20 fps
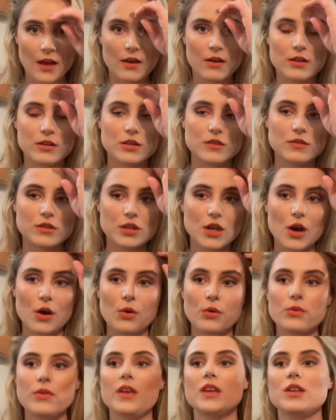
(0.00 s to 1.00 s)

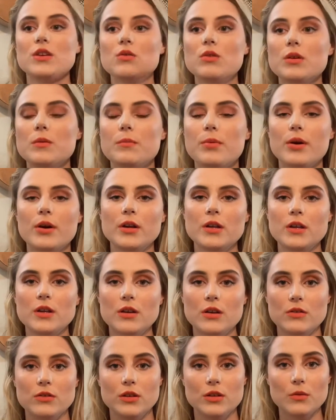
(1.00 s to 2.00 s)
so that you can put, you
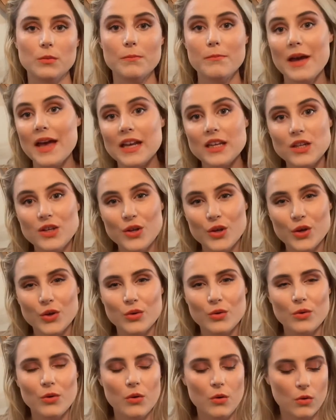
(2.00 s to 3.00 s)
know, your menu
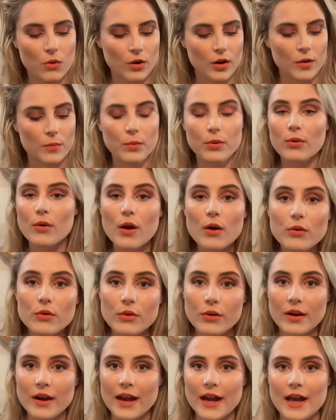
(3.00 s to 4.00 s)
or a
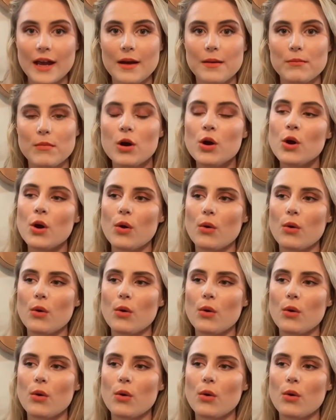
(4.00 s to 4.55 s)
program